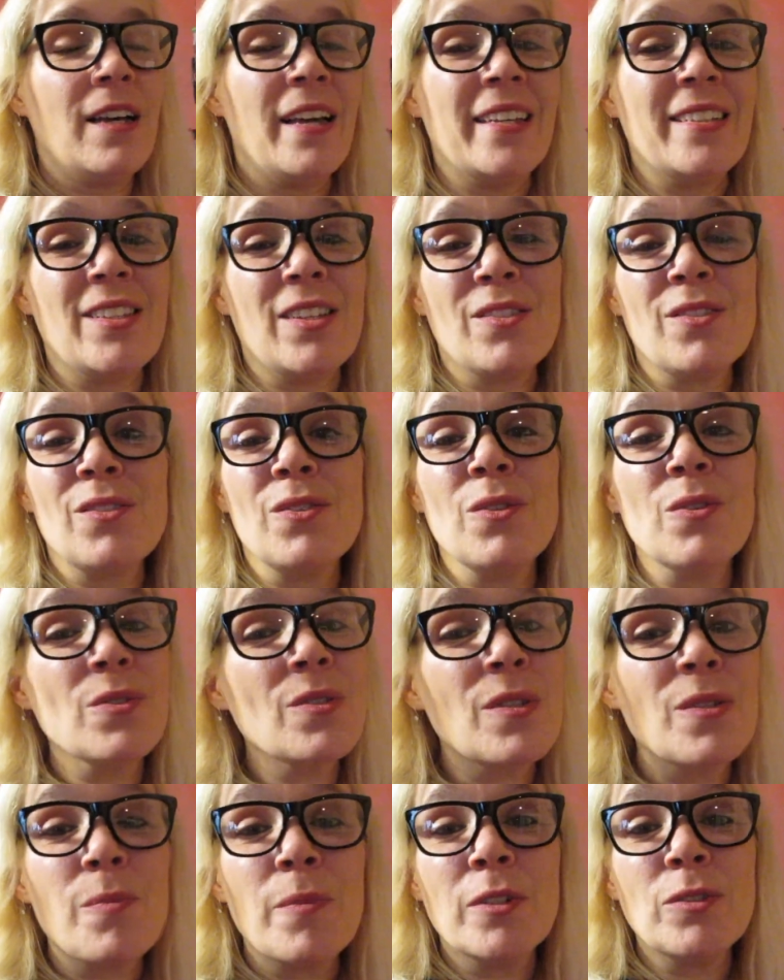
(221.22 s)
it doesn't use
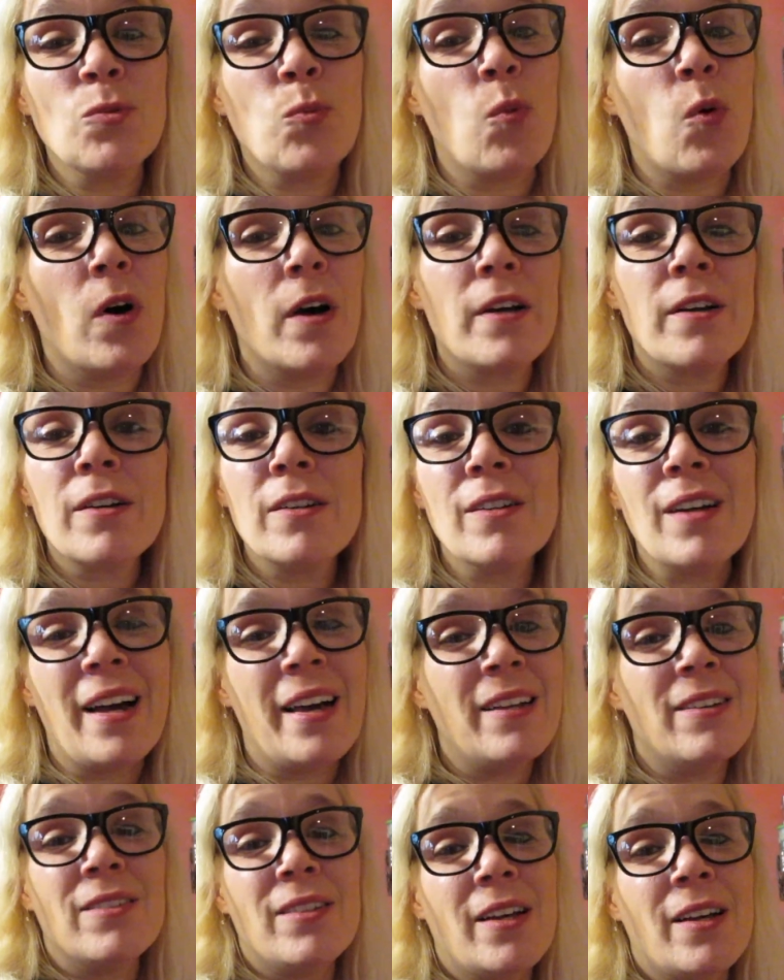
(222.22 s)
as much water.
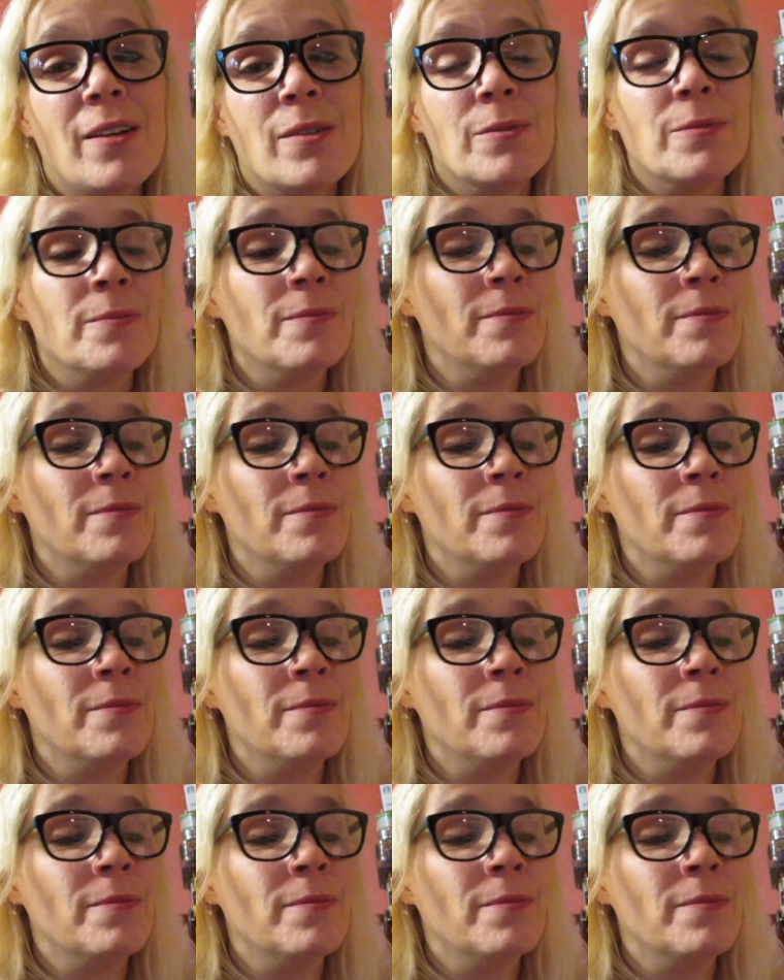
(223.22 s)
I don't know.